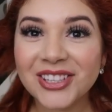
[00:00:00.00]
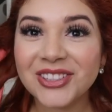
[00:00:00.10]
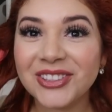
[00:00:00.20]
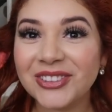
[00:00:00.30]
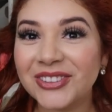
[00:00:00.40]

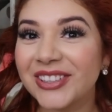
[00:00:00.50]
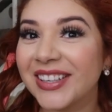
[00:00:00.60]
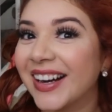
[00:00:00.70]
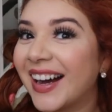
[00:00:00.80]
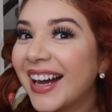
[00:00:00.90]
You
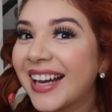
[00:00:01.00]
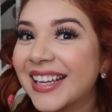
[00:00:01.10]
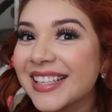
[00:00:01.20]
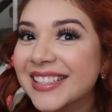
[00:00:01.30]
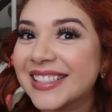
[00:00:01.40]

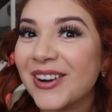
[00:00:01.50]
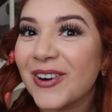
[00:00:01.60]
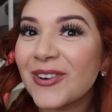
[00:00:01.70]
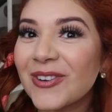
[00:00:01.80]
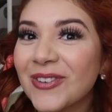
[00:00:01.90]
guys,
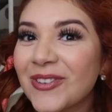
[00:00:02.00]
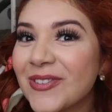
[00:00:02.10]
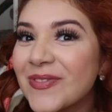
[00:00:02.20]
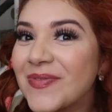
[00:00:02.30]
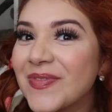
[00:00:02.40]

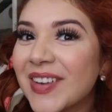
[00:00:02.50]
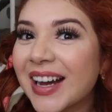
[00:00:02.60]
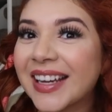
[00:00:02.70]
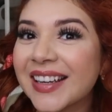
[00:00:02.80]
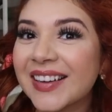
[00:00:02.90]
oh
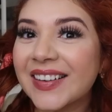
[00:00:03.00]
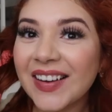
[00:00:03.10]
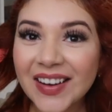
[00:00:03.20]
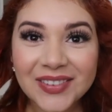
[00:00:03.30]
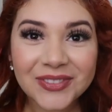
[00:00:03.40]
my God,